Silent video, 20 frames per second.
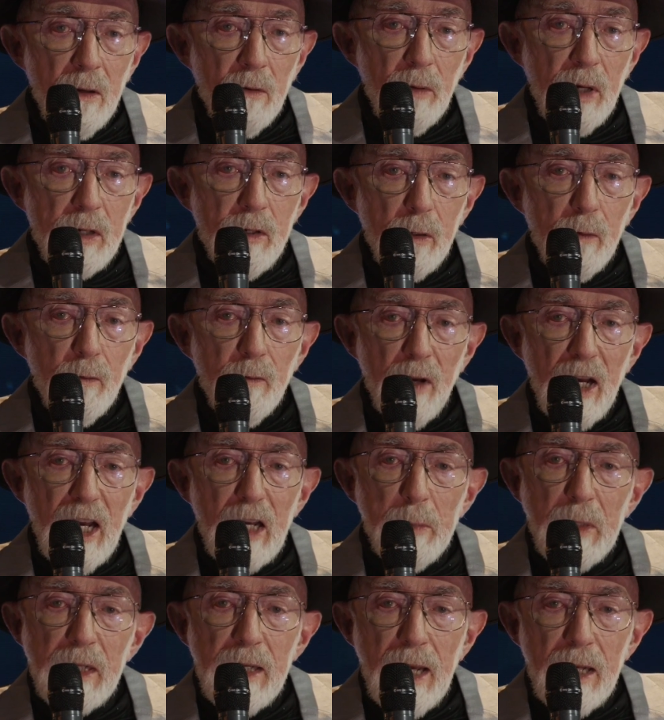Richard
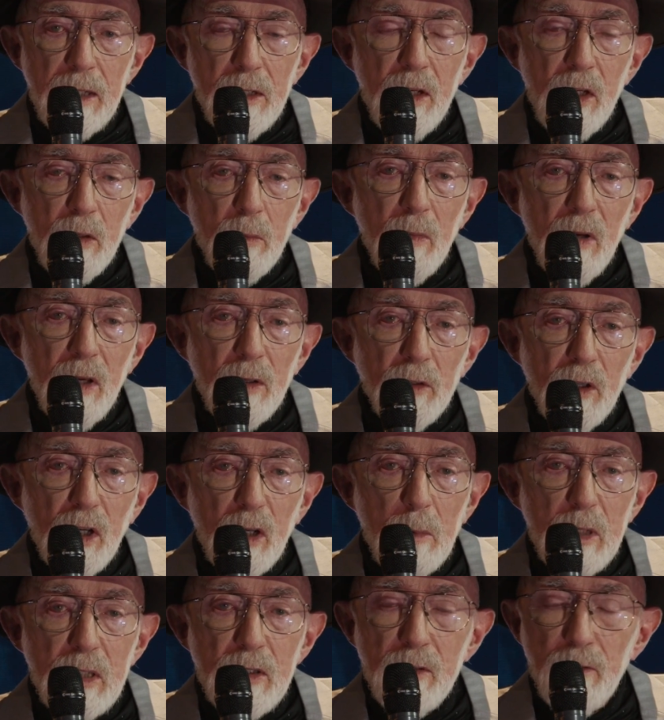Feynman had
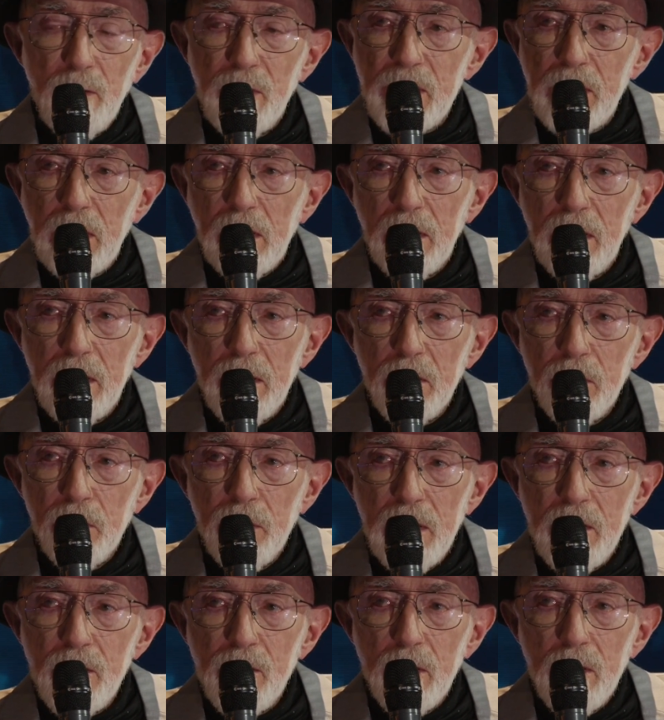enormous physical
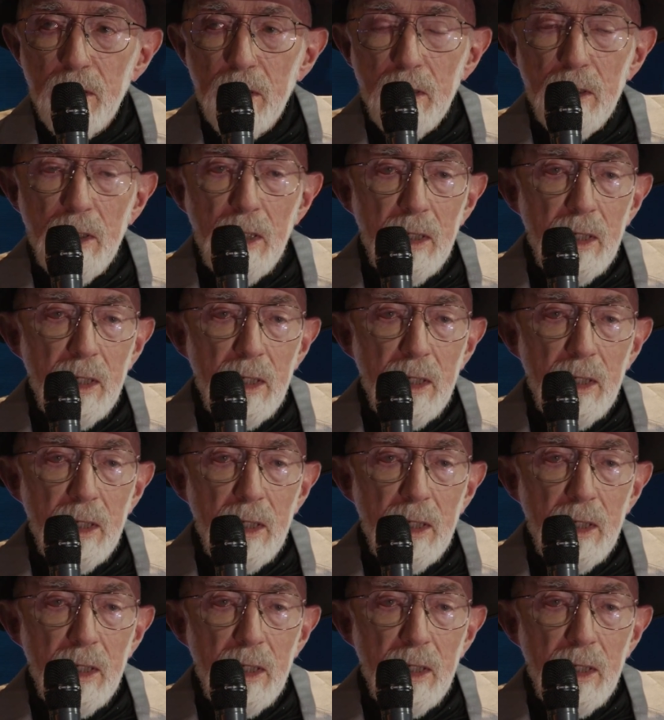intuition,